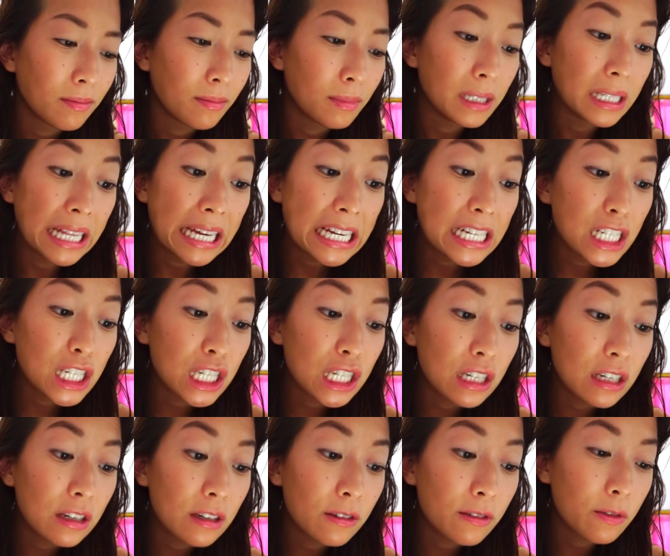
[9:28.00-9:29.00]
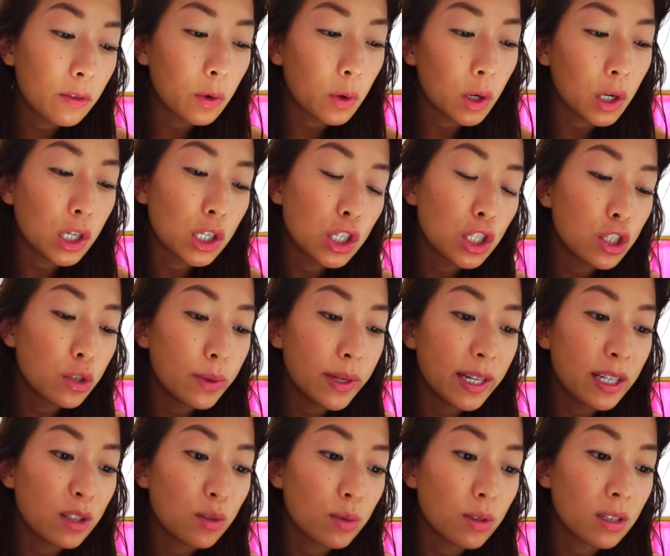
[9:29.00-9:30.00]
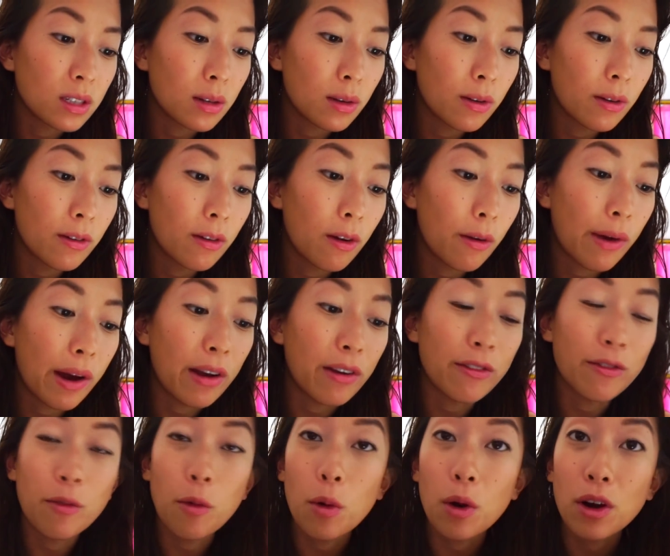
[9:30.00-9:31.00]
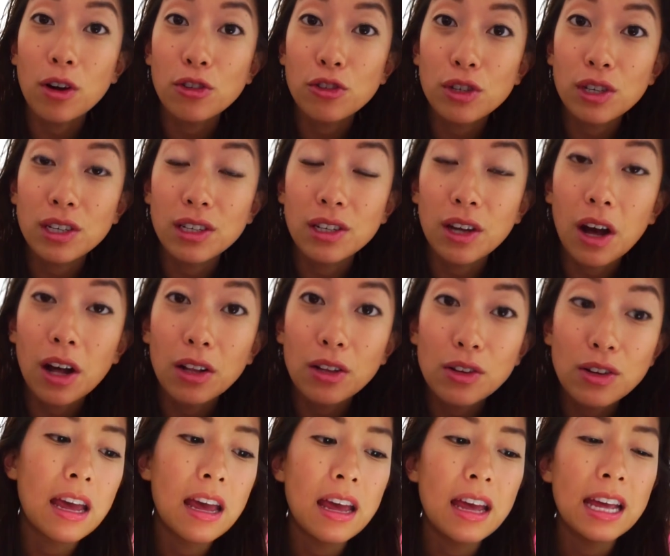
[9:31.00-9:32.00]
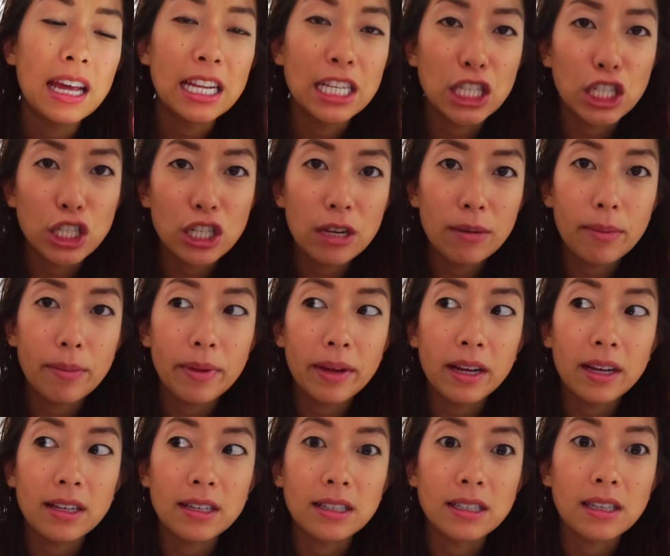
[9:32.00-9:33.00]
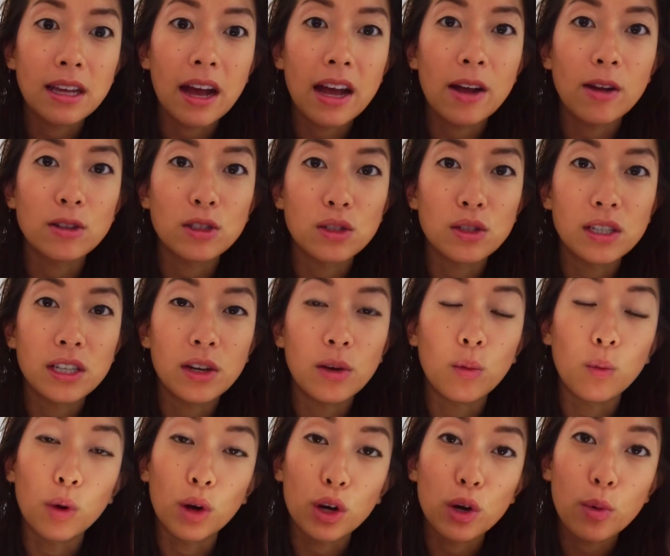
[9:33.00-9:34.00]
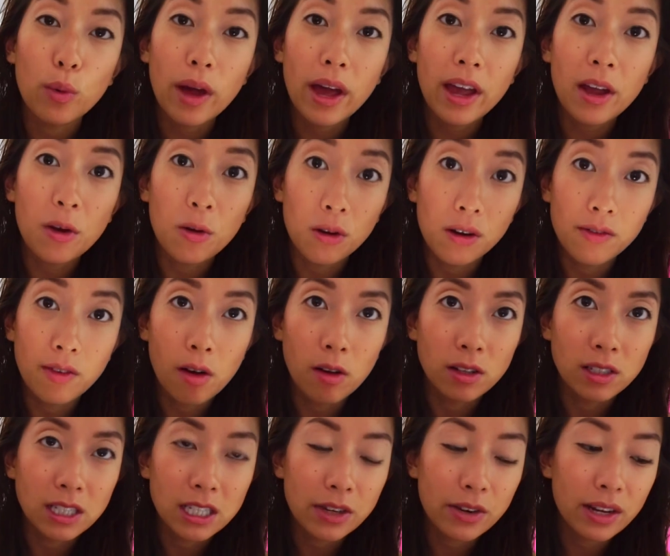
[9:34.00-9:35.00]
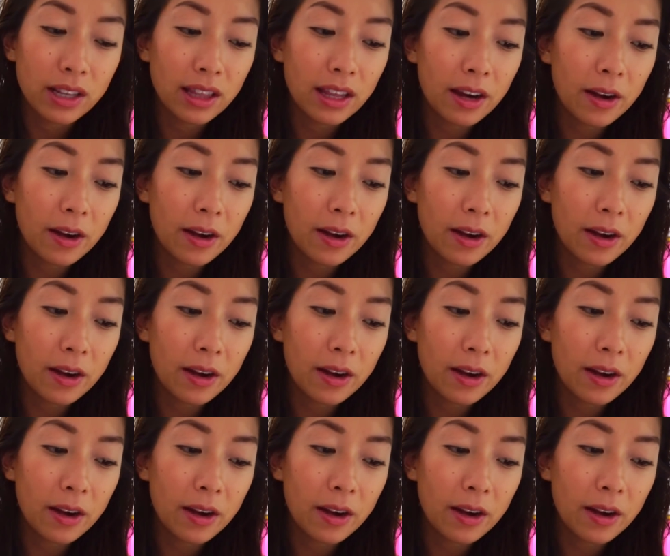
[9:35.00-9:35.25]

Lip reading: Malaysia for 2 weeks was around $400. It's cheap because I also did a workaway or volunteering